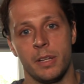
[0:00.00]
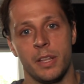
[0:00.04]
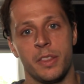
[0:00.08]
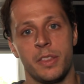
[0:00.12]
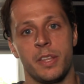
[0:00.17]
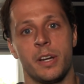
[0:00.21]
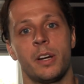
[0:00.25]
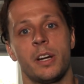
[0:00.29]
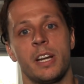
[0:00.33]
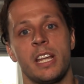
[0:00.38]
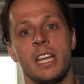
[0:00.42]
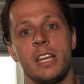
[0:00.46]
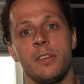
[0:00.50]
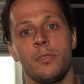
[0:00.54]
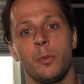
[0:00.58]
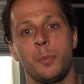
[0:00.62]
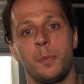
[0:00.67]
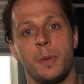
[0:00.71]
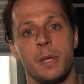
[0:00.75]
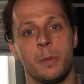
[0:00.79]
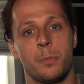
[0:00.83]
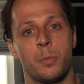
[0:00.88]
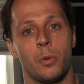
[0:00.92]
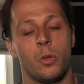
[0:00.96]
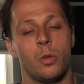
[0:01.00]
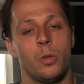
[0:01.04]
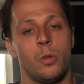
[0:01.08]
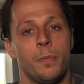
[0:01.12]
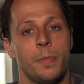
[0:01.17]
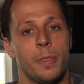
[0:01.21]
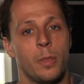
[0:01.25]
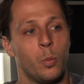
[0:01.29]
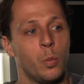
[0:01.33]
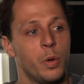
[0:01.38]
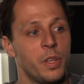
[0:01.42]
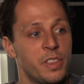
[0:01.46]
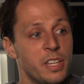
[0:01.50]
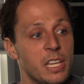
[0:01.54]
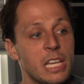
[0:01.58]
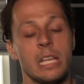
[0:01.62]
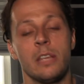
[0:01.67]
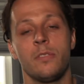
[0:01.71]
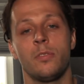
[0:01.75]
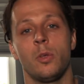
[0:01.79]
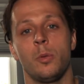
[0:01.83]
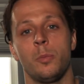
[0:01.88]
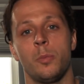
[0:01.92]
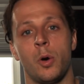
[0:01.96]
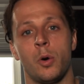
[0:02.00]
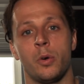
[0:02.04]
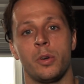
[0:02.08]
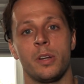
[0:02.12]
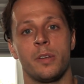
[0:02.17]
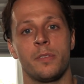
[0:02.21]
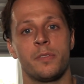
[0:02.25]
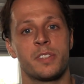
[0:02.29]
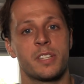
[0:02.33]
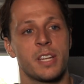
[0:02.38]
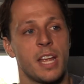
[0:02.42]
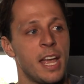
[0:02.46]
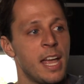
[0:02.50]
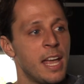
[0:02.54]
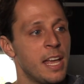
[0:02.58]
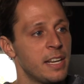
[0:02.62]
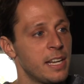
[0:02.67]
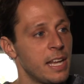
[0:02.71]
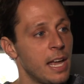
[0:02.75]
They're evil people with evil motives, and